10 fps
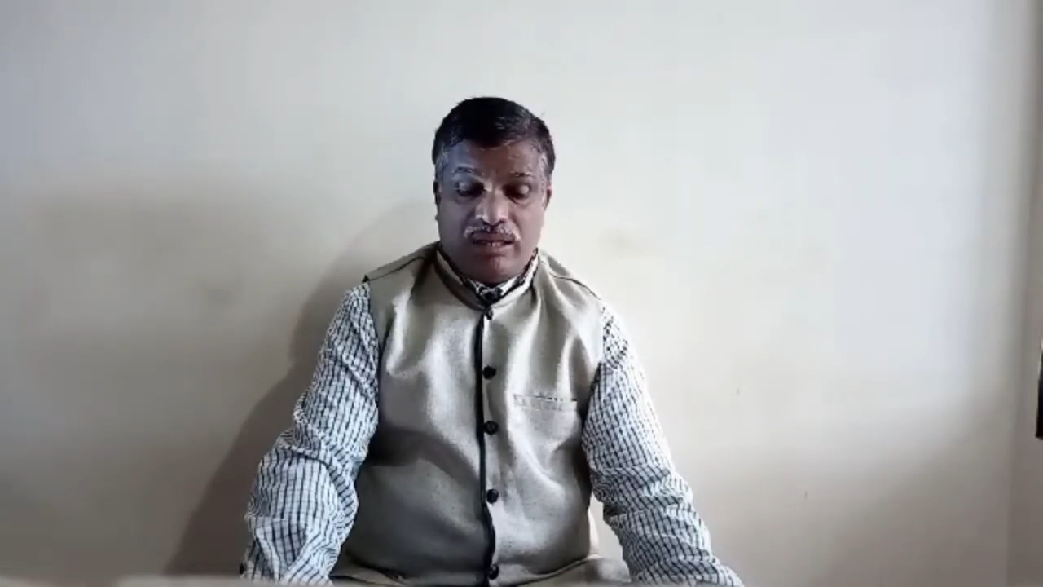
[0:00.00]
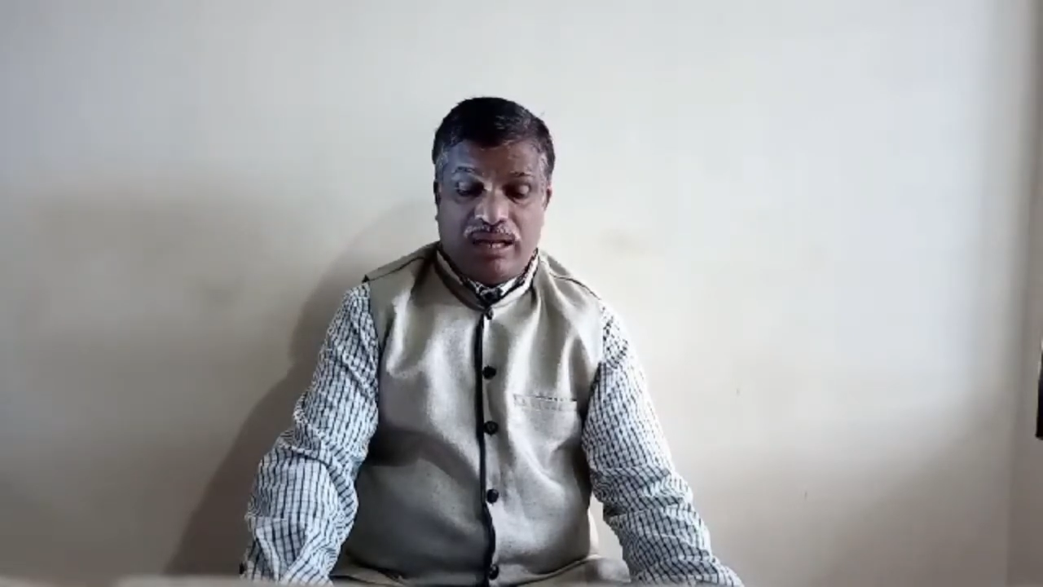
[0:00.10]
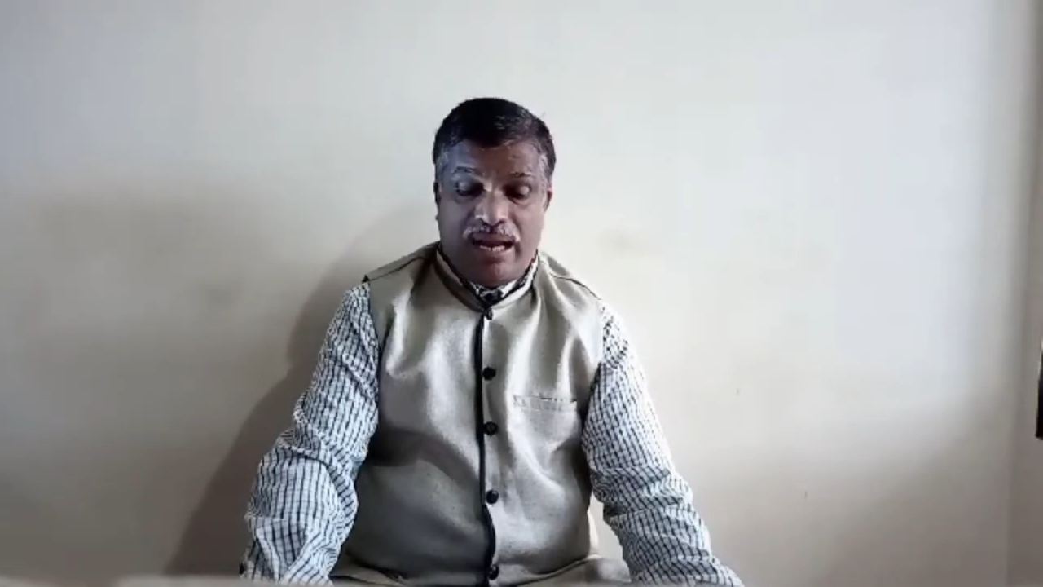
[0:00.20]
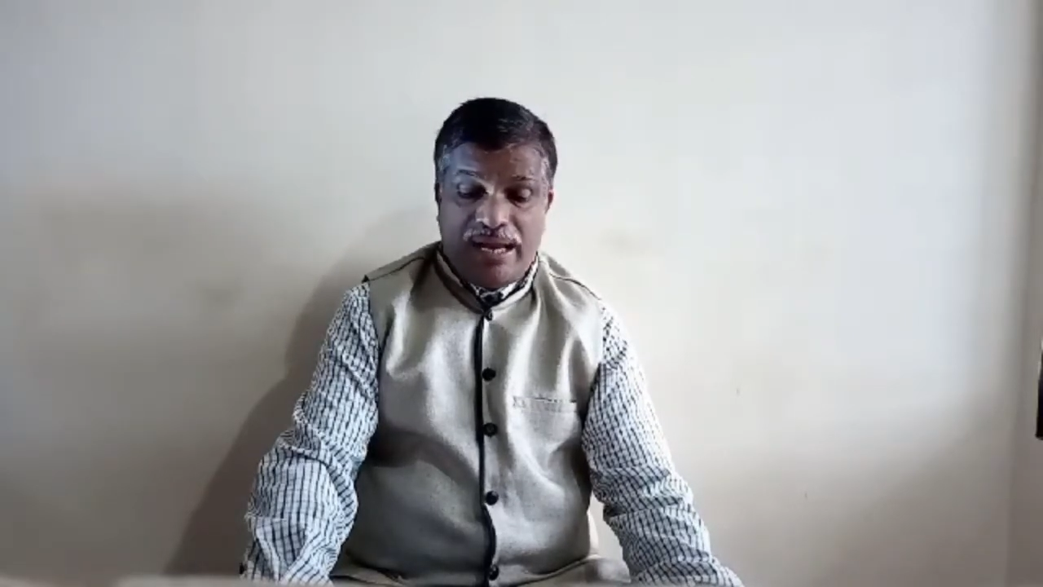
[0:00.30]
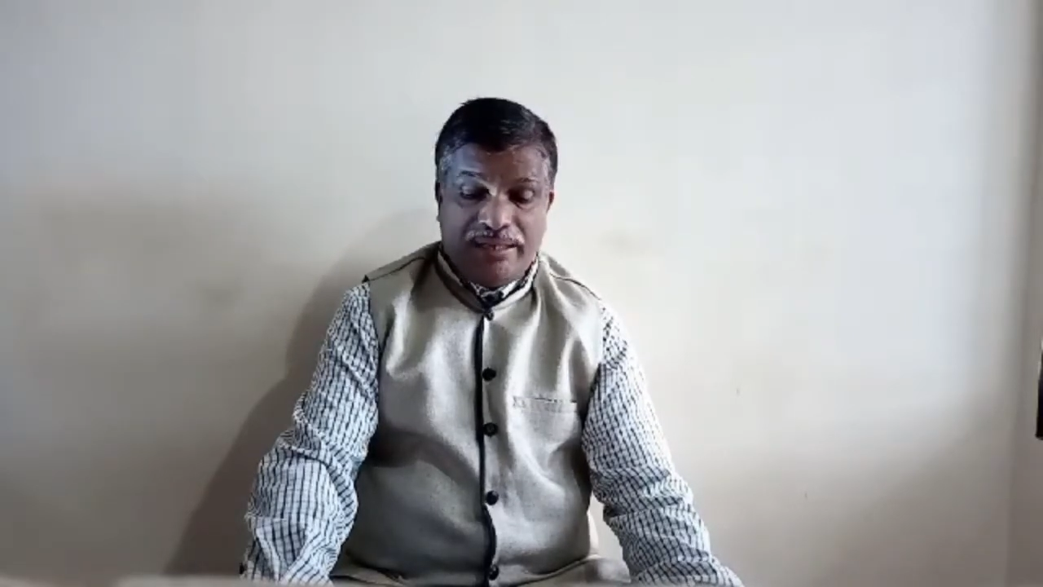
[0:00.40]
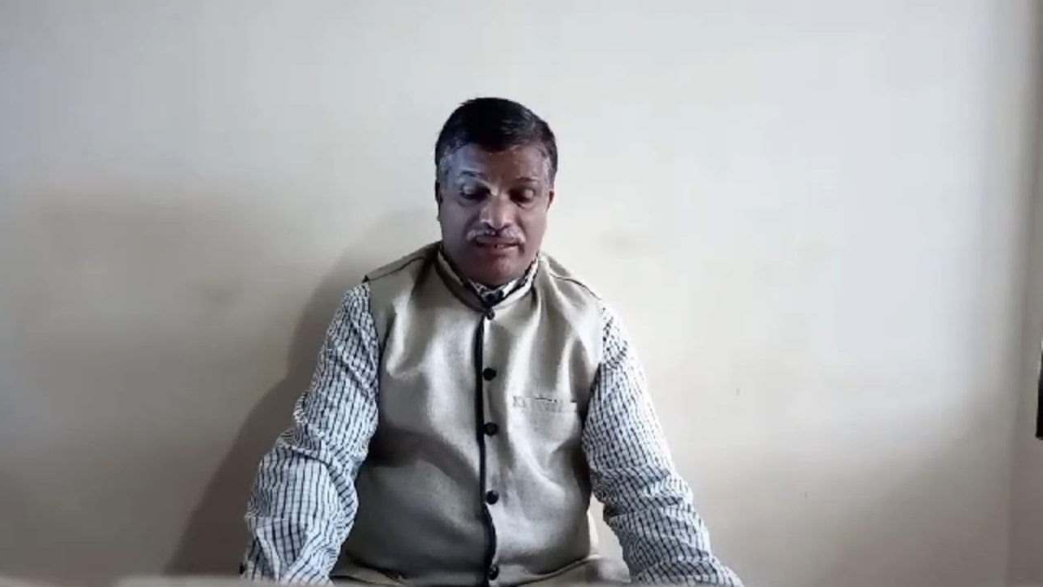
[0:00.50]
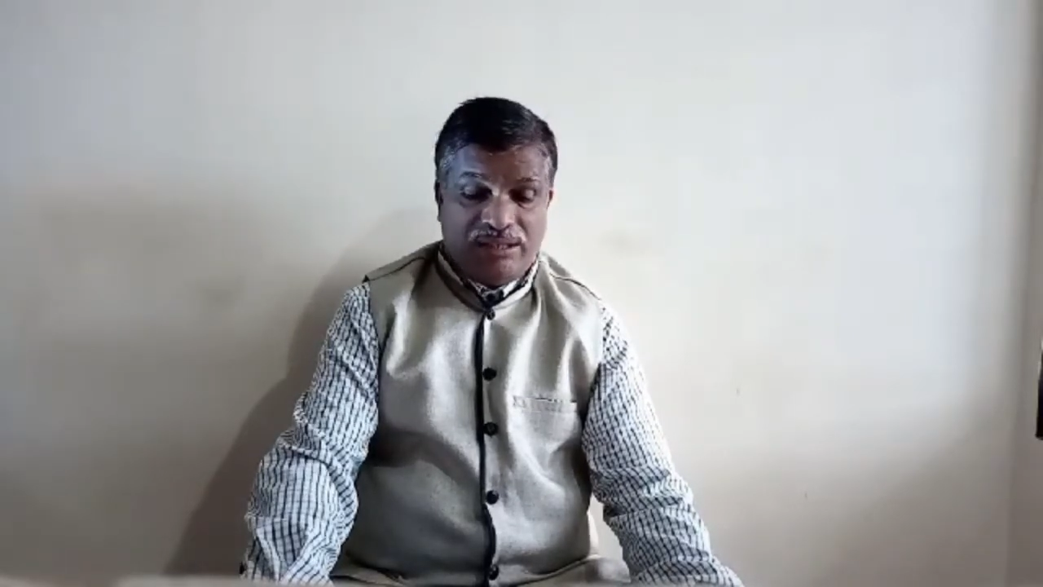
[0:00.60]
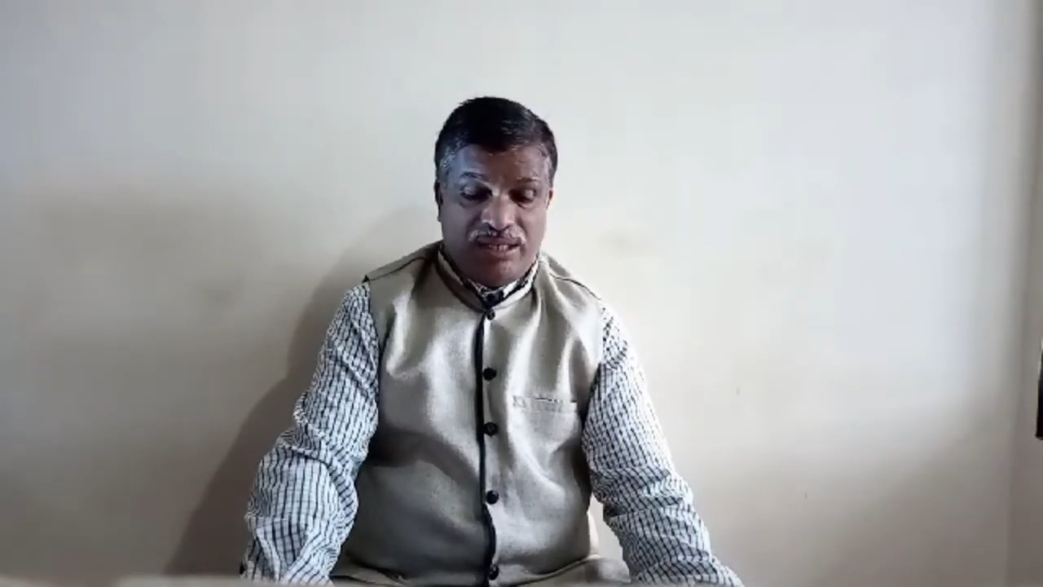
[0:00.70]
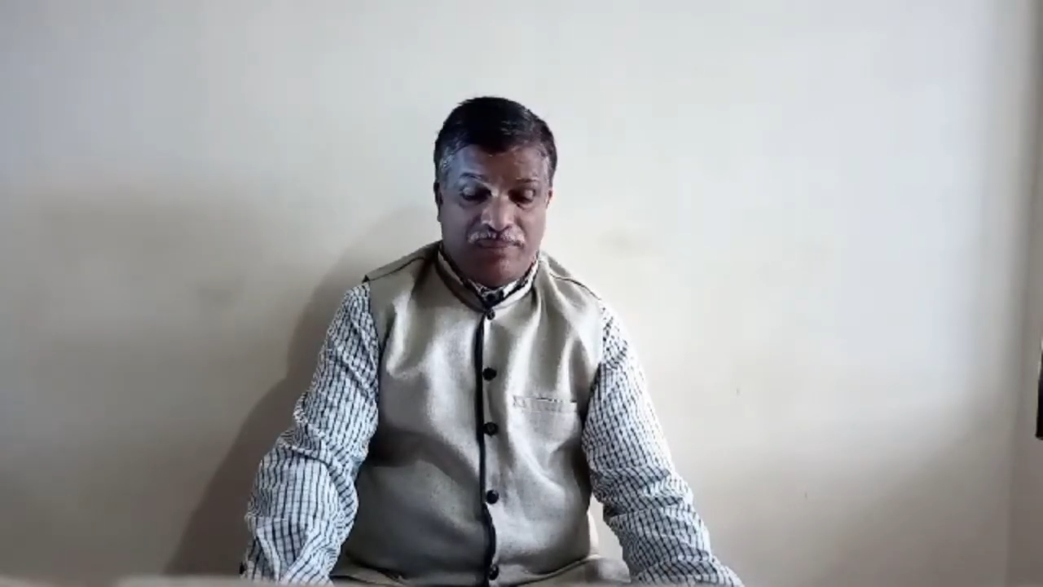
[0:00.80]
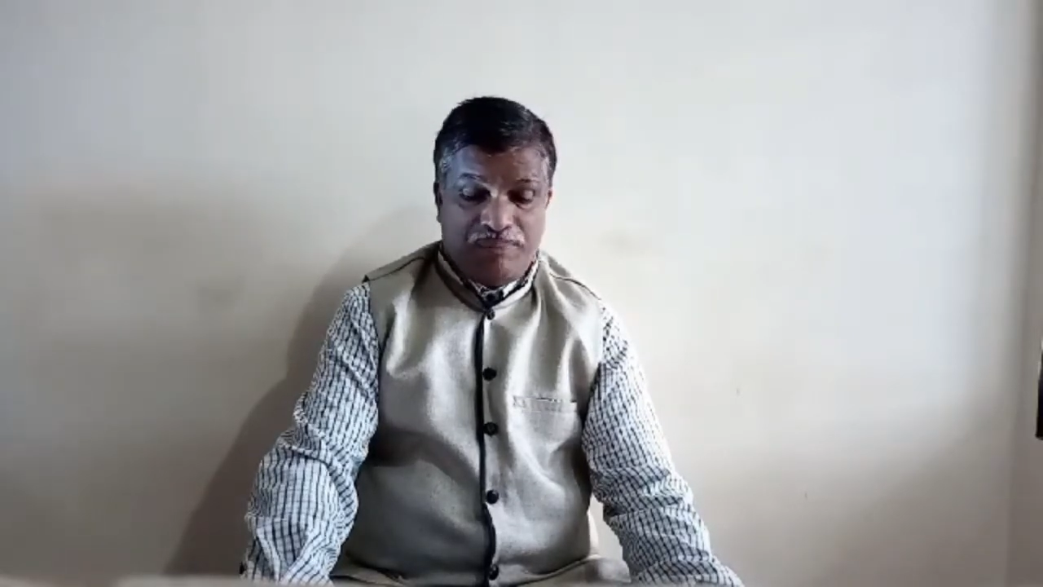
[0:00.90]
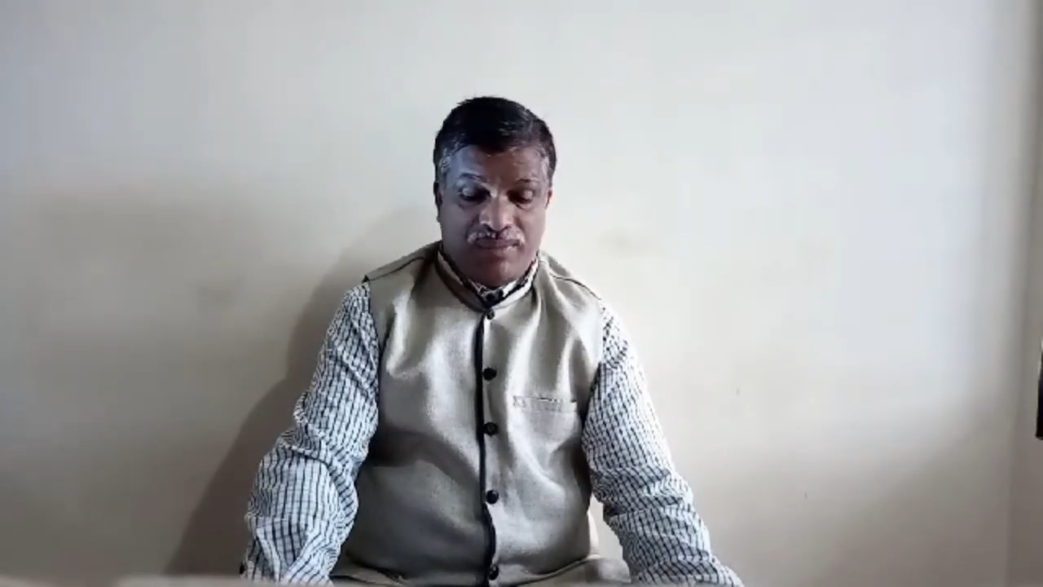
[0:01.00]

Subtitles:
and the